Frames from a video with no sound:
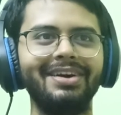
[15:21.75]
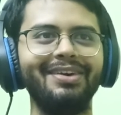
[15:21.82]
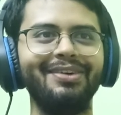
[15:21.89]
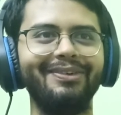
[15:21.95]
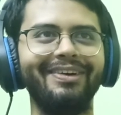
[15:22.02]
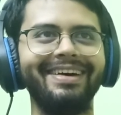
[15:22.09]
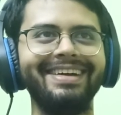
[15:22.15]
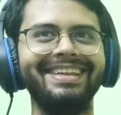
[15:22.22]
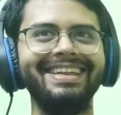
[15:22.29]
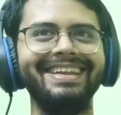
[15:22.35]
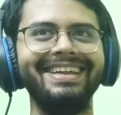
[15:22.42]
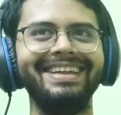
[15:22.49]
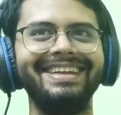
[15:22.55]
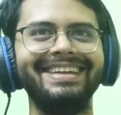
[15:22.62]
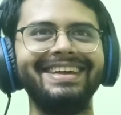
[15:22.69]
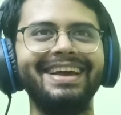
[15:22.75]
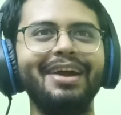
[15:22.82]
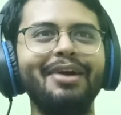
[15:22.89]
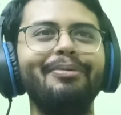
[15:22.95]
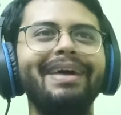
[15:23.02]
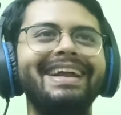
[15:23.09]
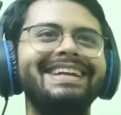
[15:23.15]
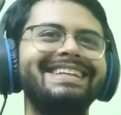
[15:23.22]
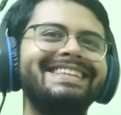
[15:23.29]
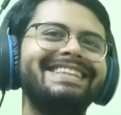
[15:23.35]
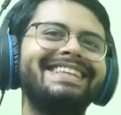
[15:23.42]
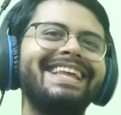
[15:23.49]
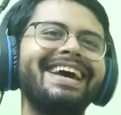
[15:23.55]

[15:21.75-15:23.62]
What? Wait,